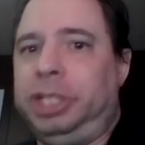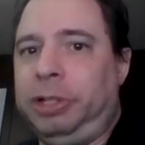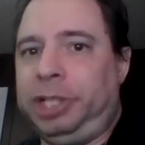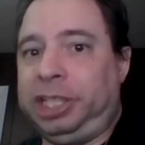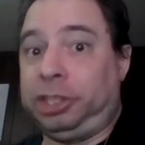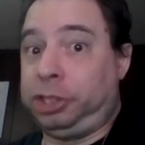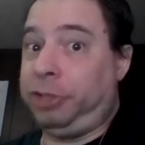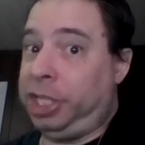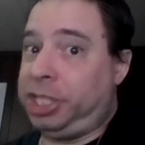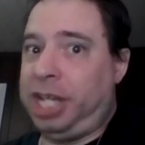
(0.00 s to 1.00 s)
Fuck you, I like to
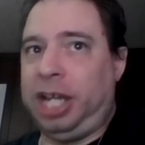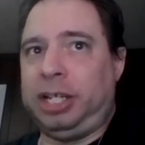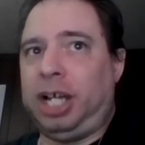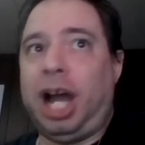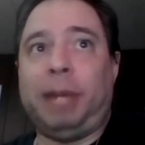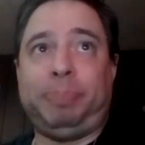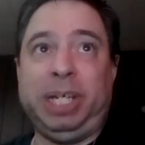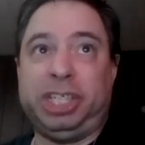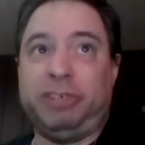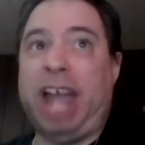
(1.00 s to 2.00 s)
scratch that hot
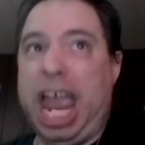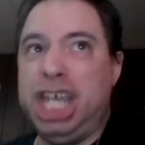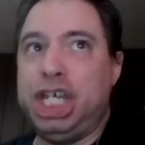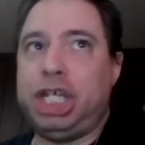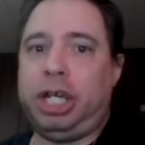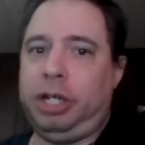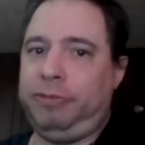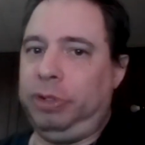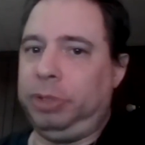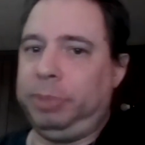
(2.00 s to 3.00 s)
piece of ice.
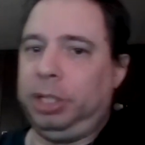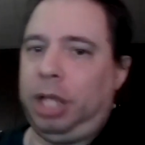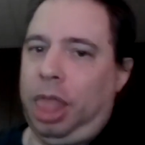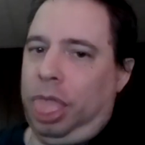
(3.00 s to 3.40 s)
You know what I mean?